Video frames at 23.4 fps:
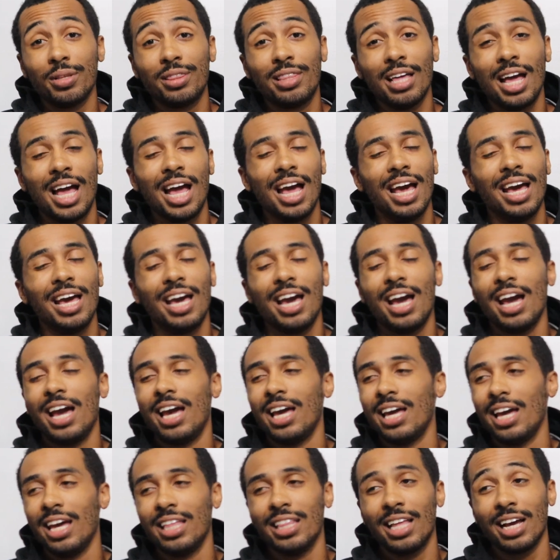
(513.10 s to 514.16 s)
with that,
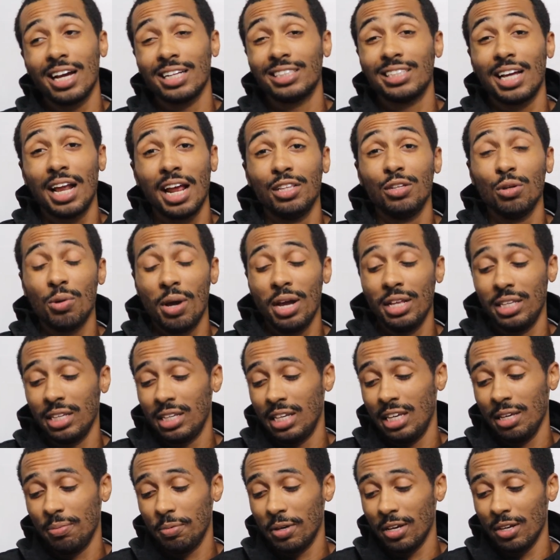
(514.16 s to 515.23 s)
and like I said, I do hate
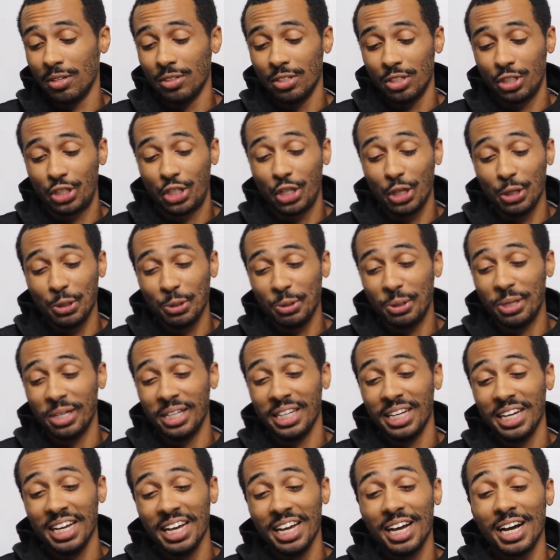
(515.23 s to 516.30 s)
to keep killing the shoe.
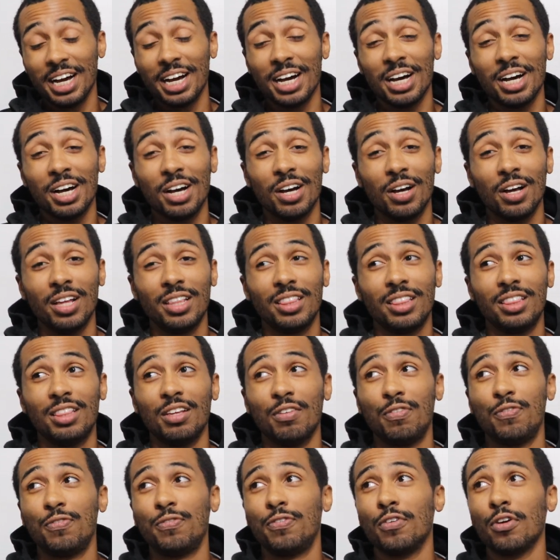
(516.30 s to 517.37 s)

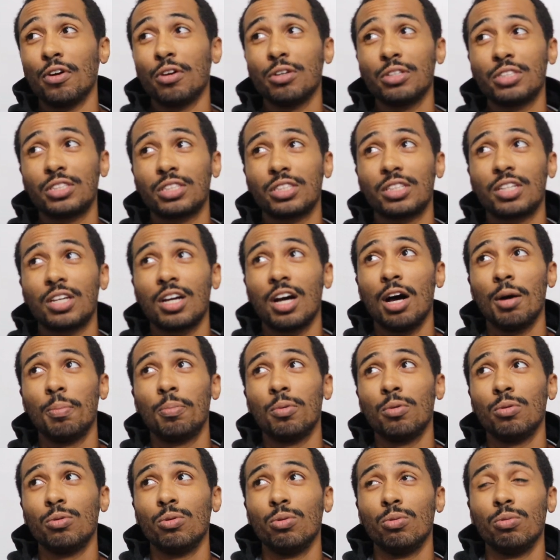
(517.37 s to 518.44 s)
The first
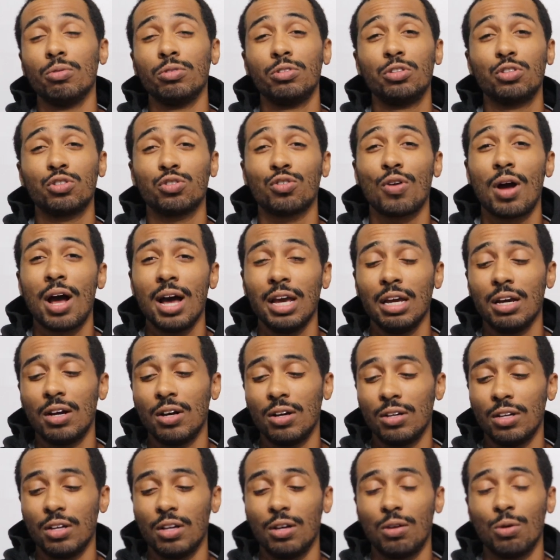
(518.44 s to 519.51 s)
couple
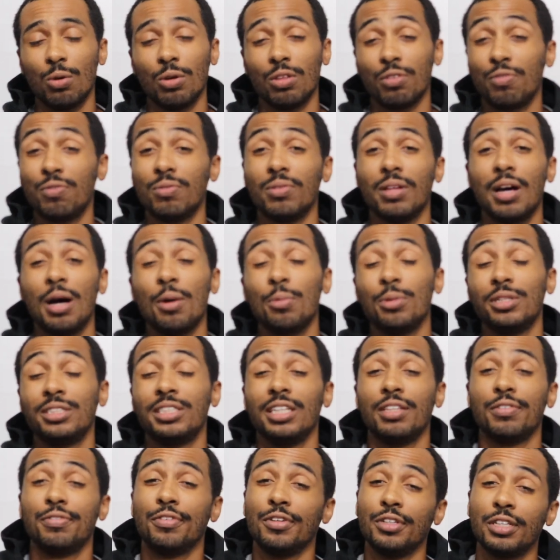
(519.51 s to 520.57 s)
try-on, or I wouldn't
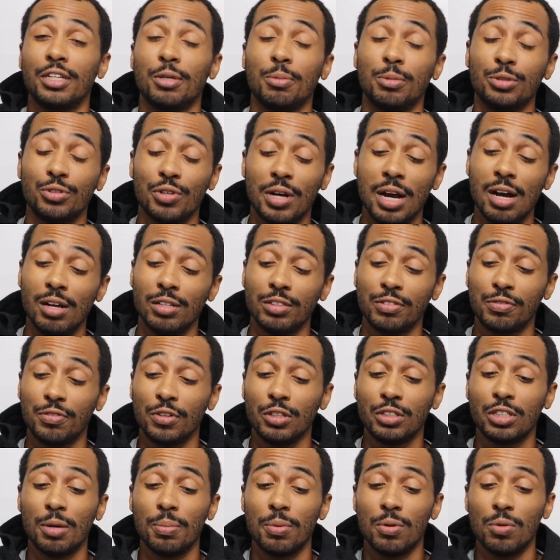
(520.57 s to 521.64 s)
say the first couple try-ons, the
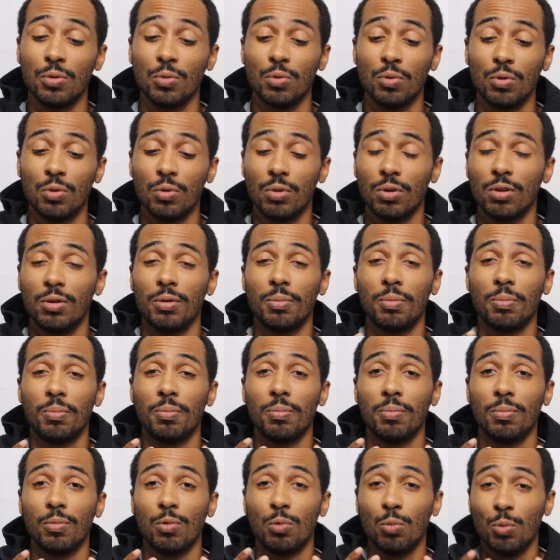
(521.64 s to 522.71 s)
first couple
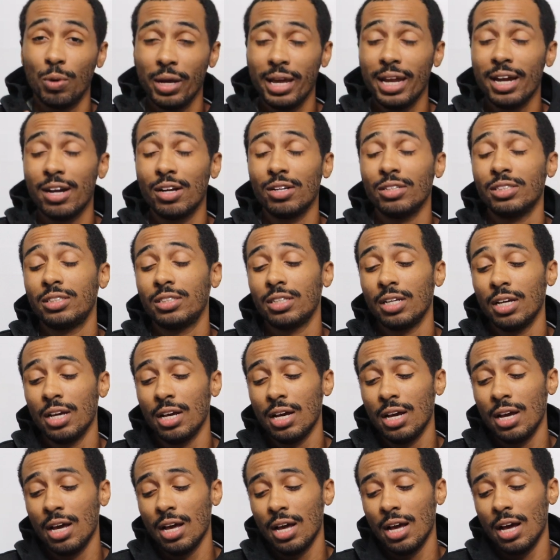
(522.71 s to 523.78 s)
wears,
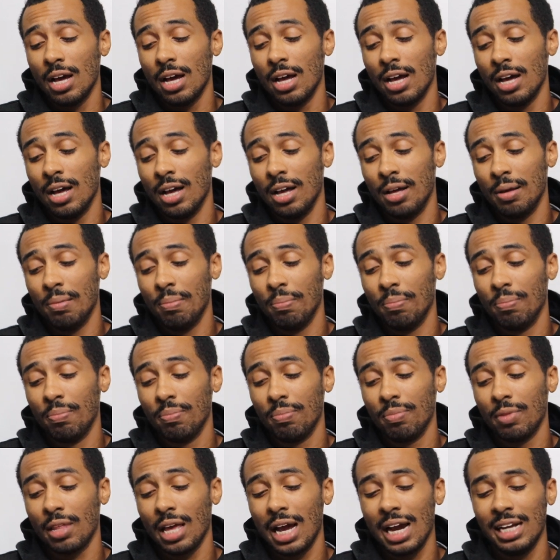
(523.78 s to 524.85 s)

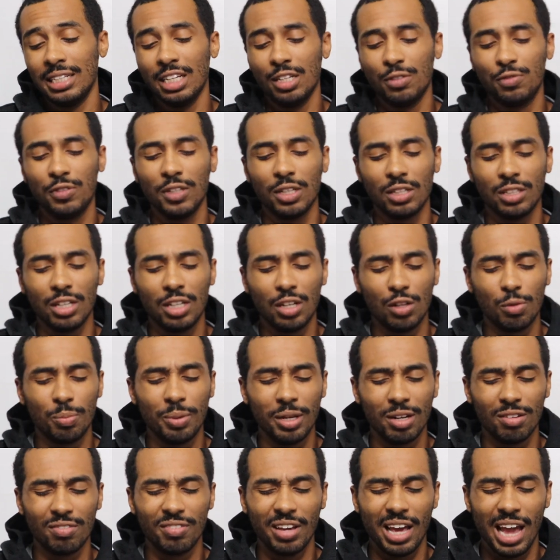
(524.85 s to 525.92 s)
I did feel a little
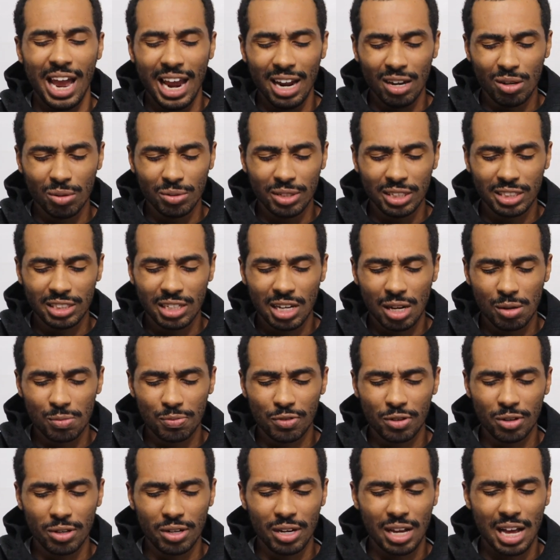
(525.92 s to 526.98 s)
bit of ankle
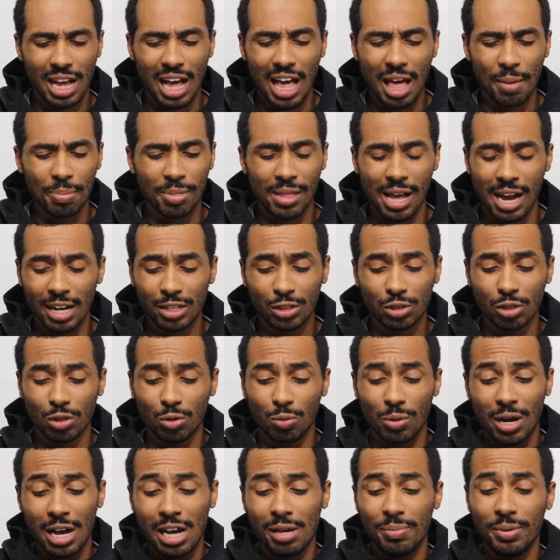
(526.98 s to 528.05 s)
discomfort. I'm not sure
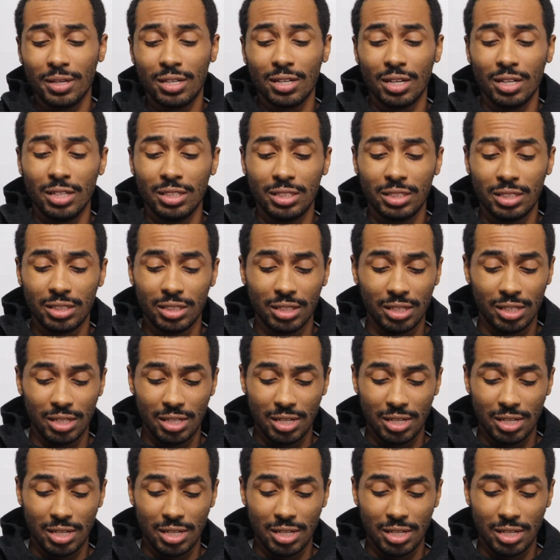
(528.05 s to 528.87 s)
why, because